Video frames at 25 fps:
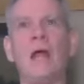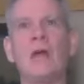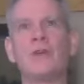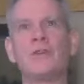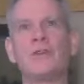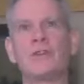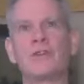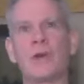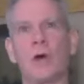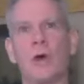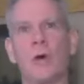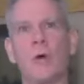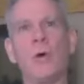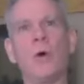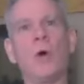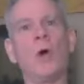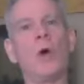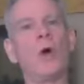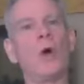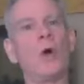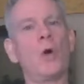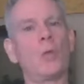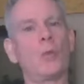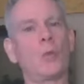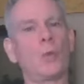So
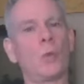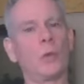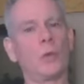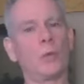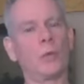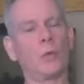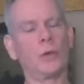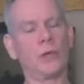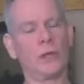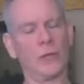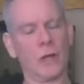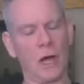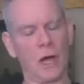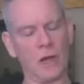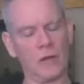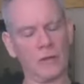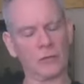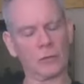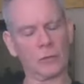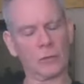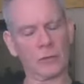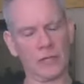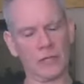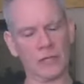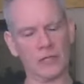other
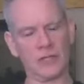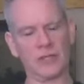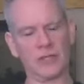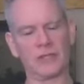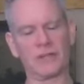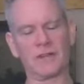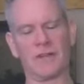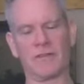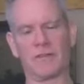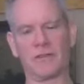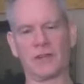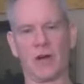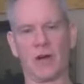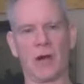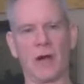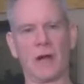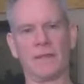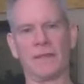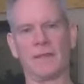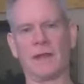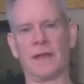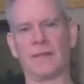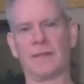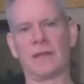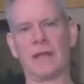religions have
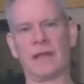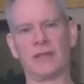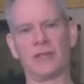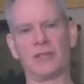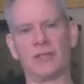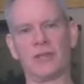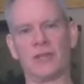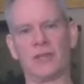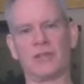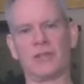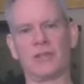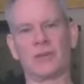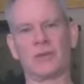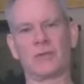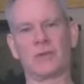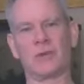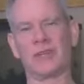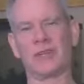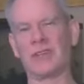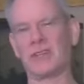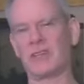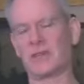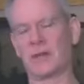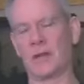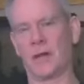taught that Jesus
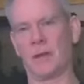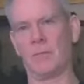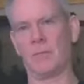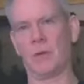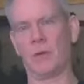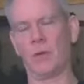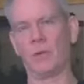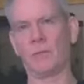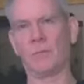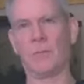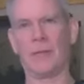really stumbled,